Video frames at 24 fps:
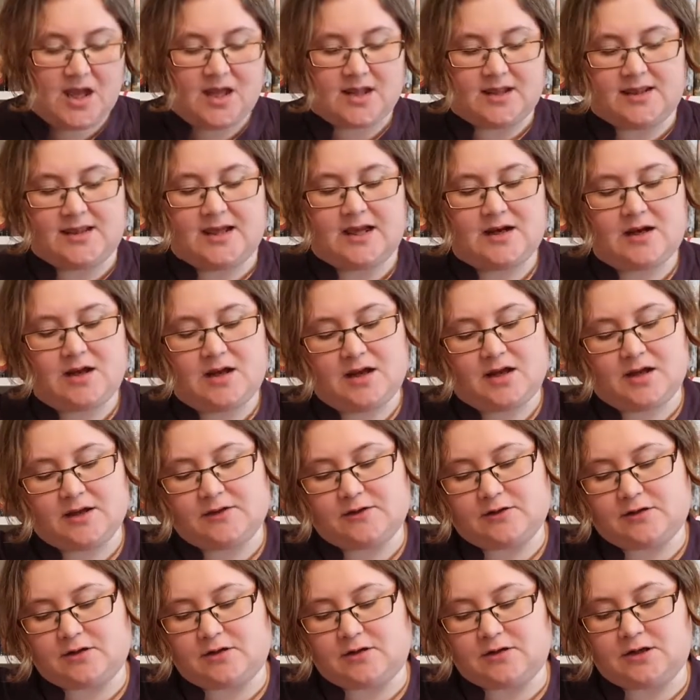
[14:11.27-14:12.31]
Then I
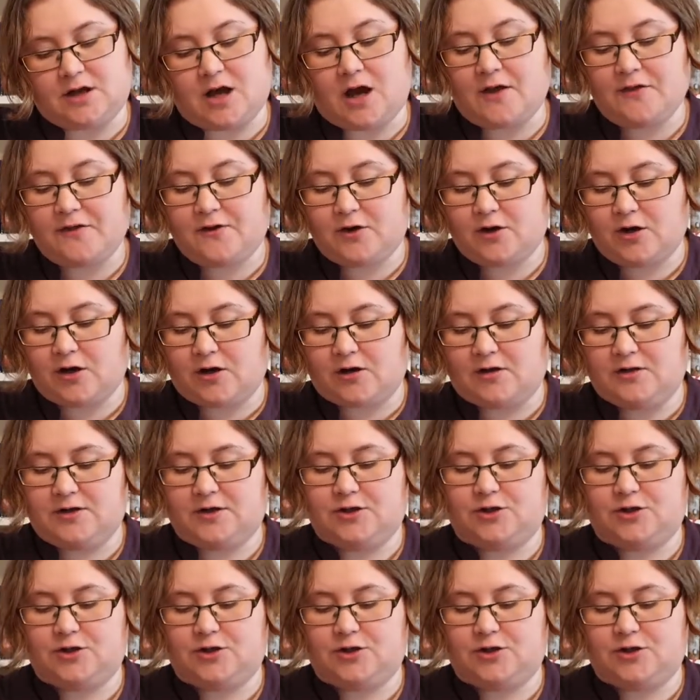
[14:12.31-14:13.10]
got another